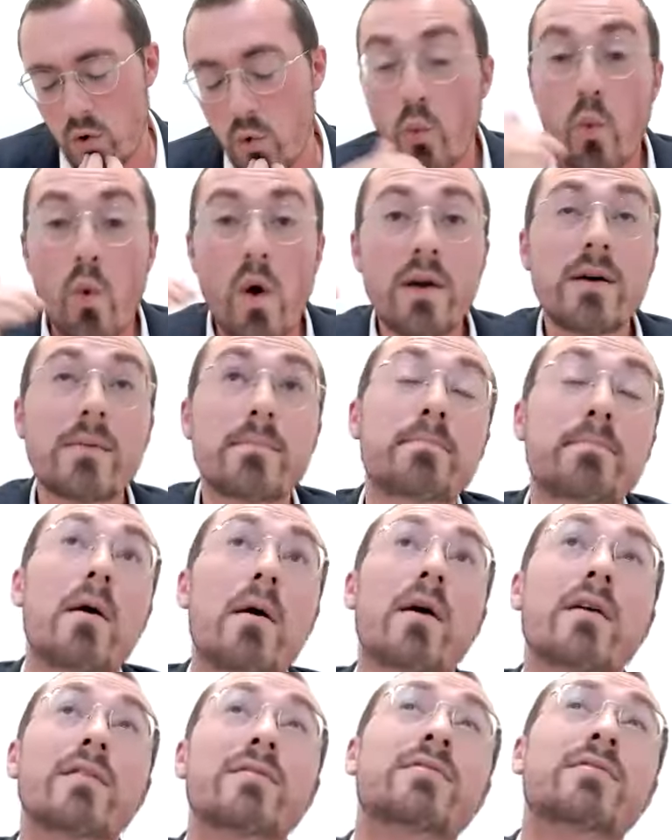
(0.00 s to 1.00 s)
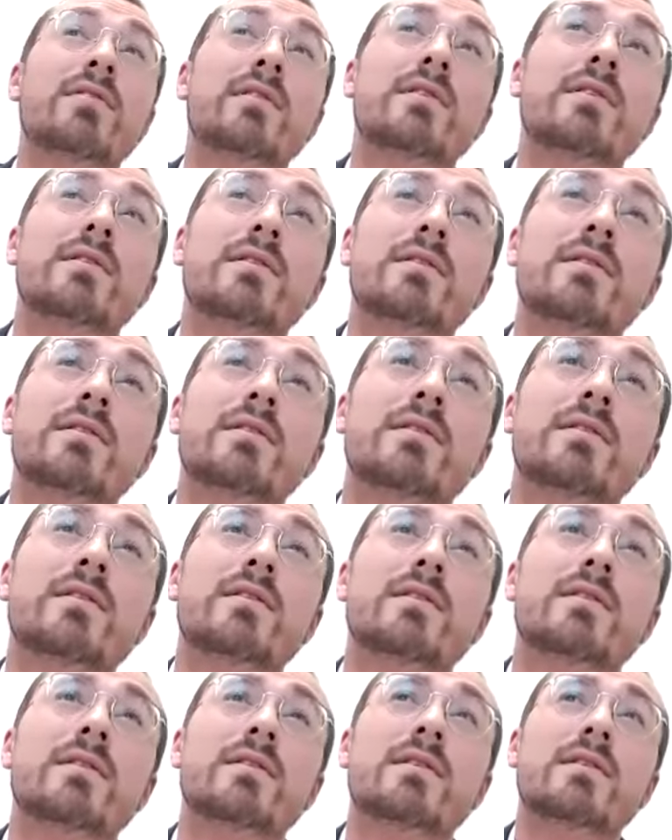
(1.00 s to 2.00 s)
One above
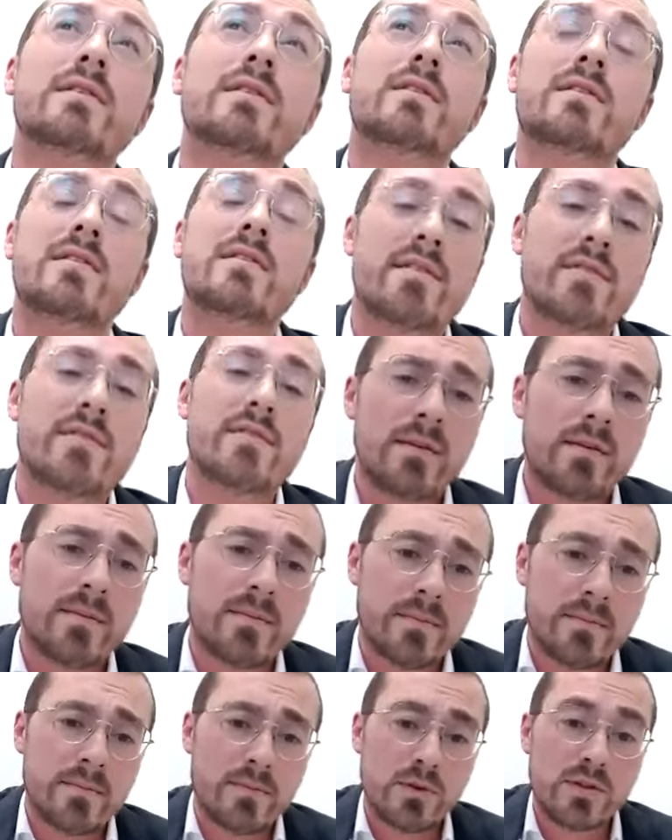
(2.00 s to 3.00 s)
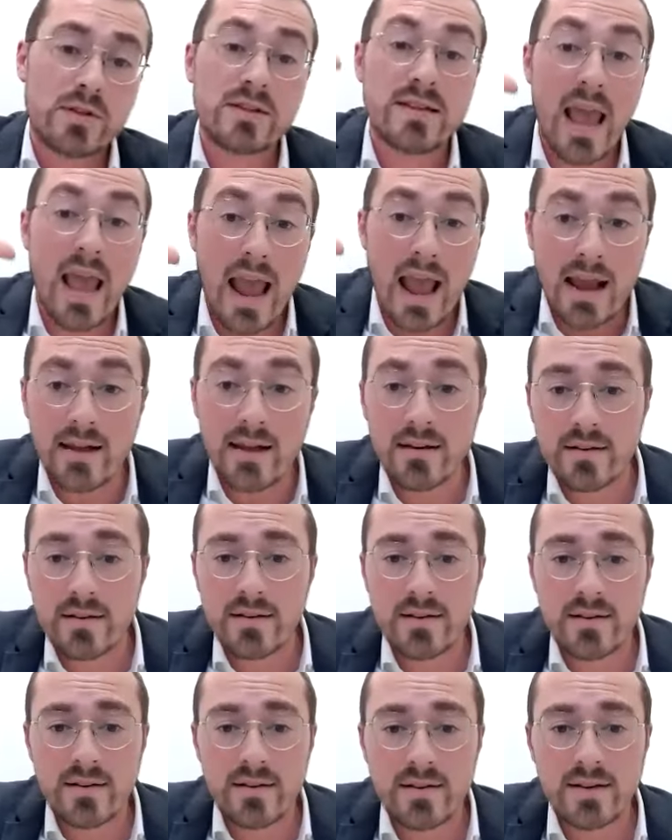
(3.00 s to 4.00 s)
7, which is 8,
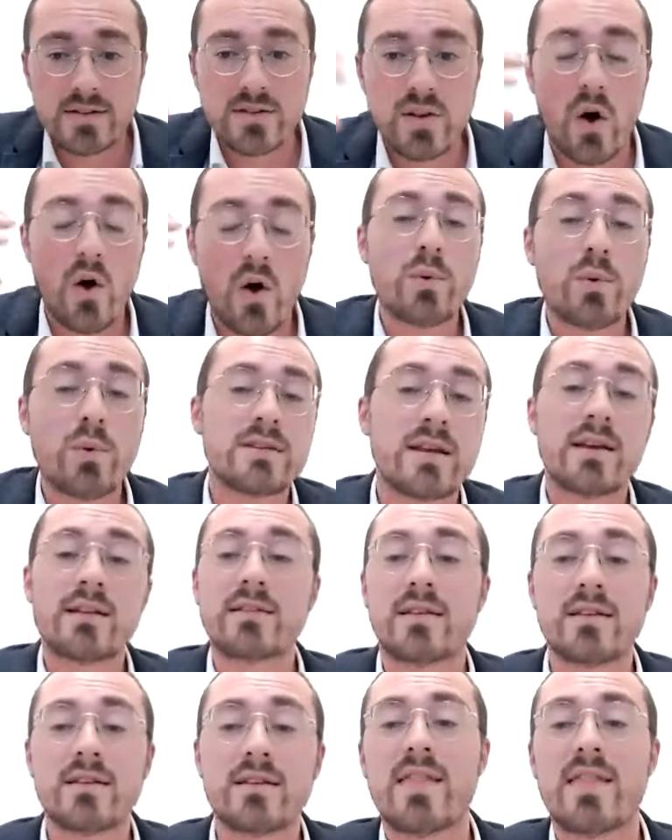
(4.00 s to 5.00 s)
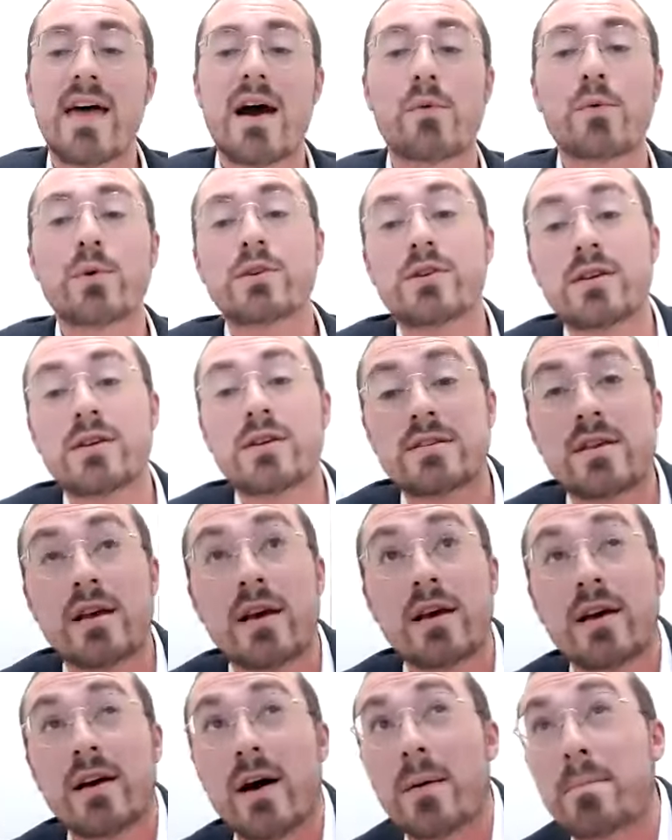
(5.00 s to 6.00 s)
is always hinting to that which
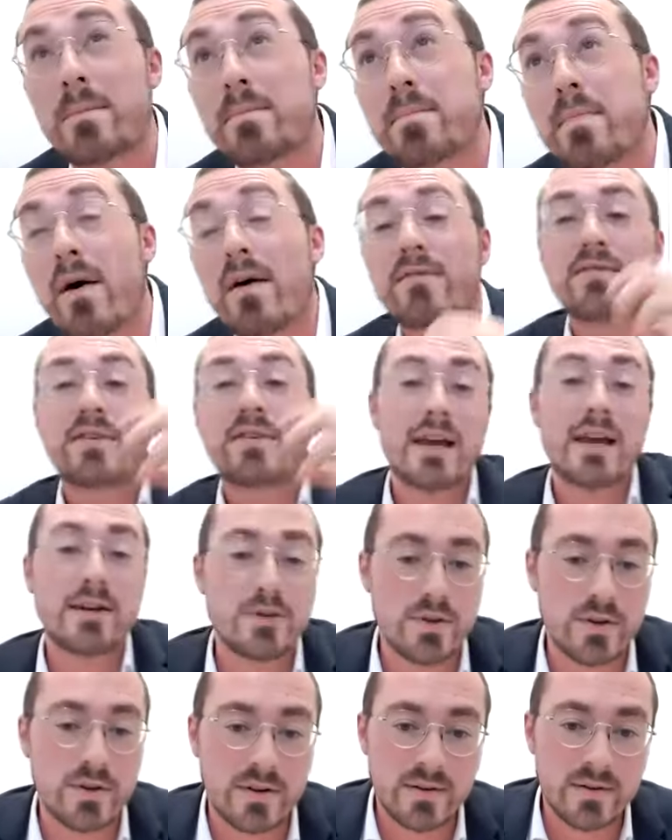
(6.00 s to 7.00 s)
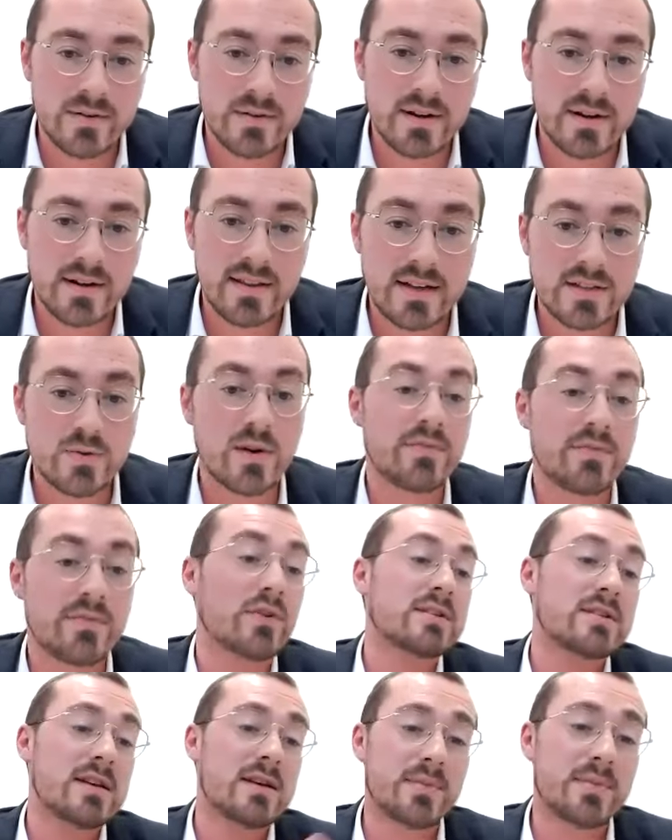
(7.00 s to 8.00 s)
is above nature. Right? That's why,
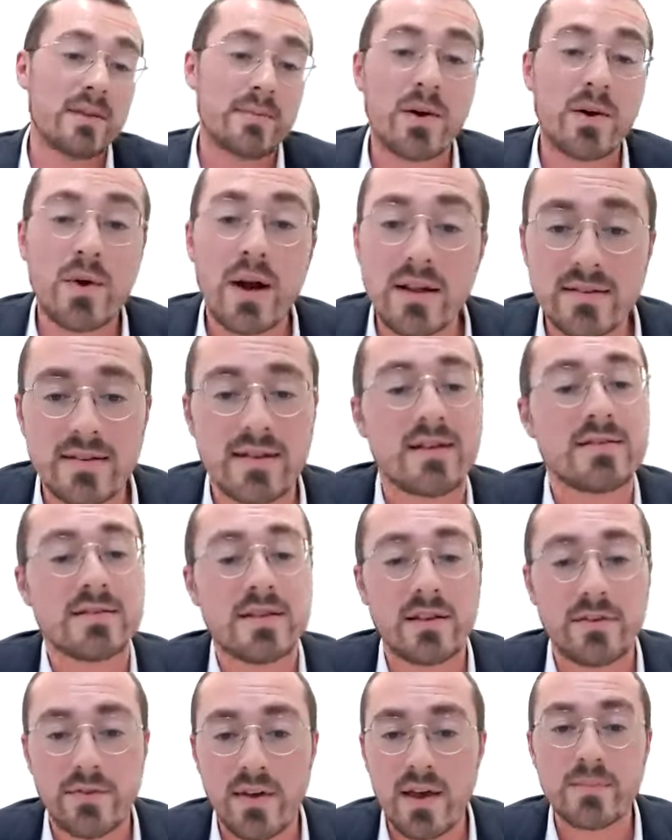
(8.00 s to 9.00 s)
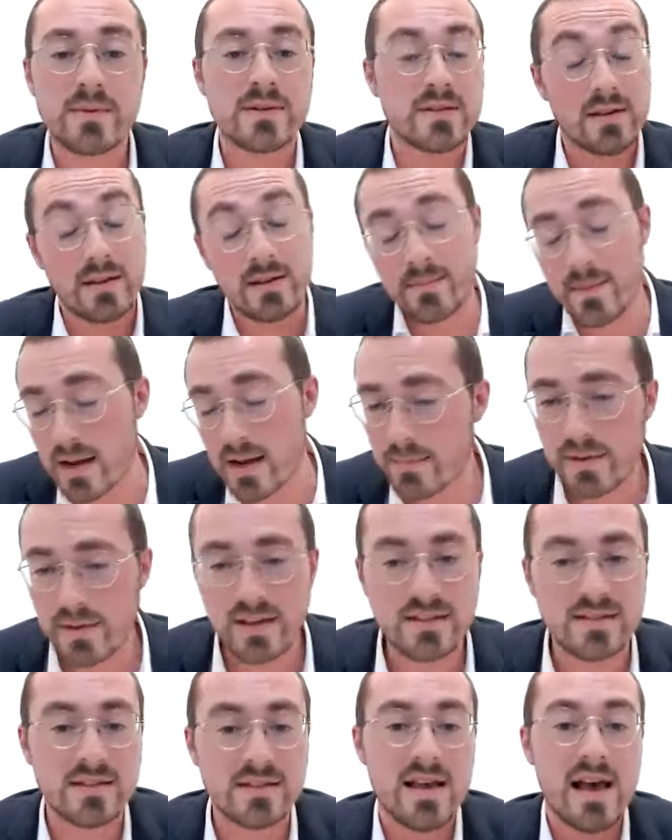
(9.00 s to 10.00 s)
for example, the Maral tells us famously in many
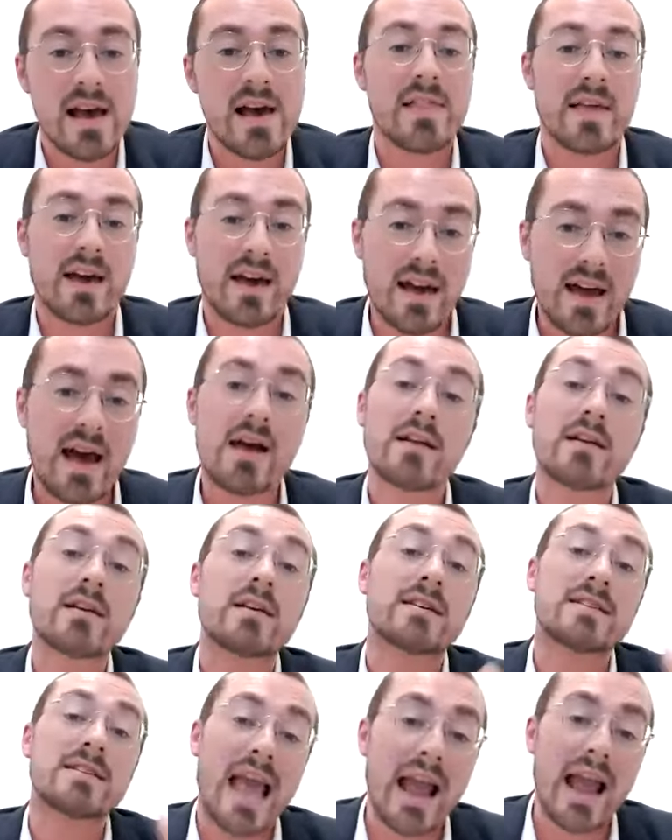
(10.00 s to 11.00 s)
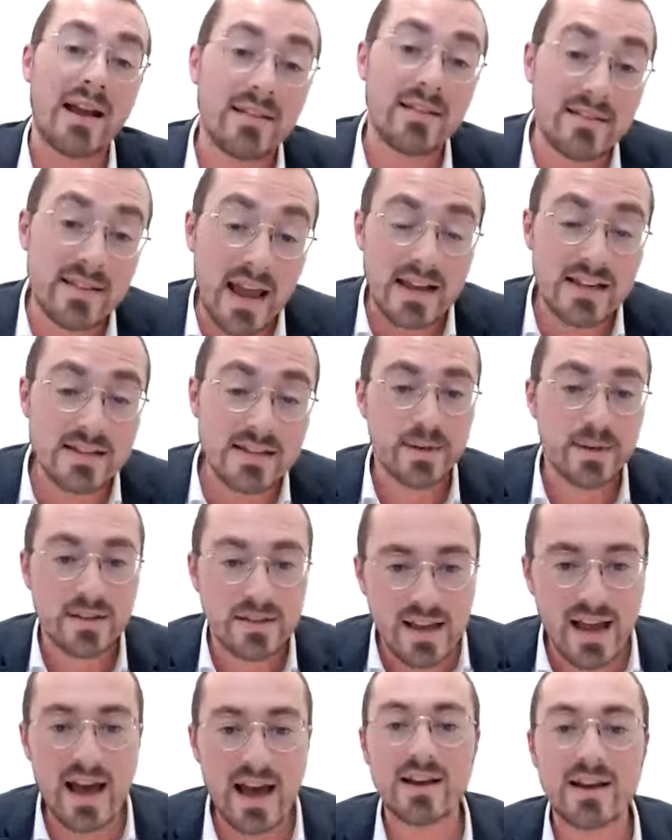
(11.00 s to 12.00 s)
places that Hanukkah is 8 days
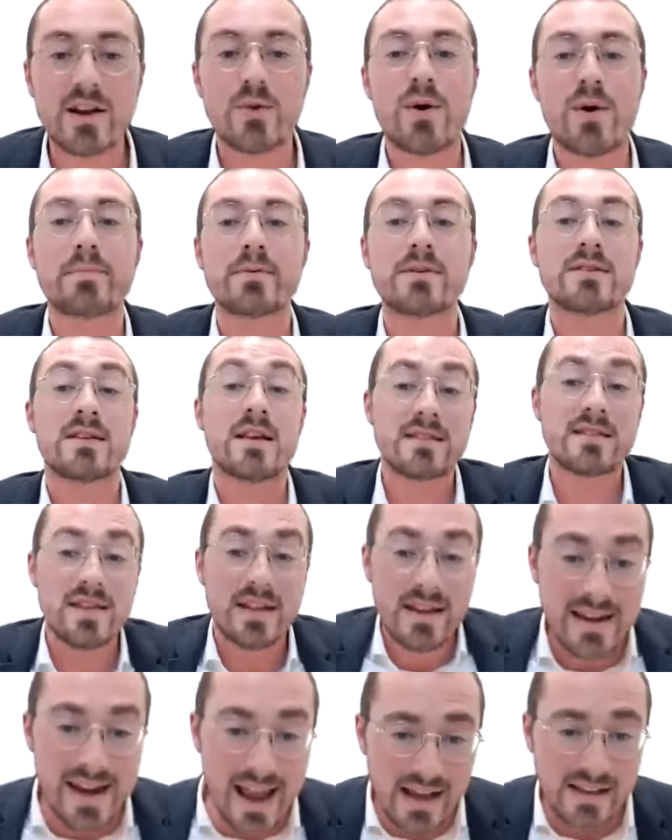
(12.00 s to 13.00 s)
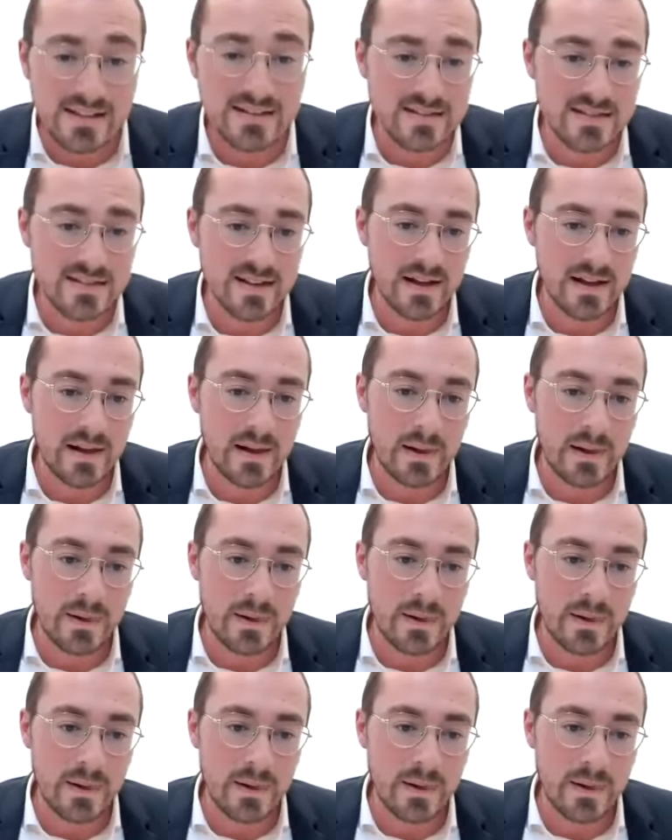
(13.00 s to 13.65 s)
because Hanukkah represents a nace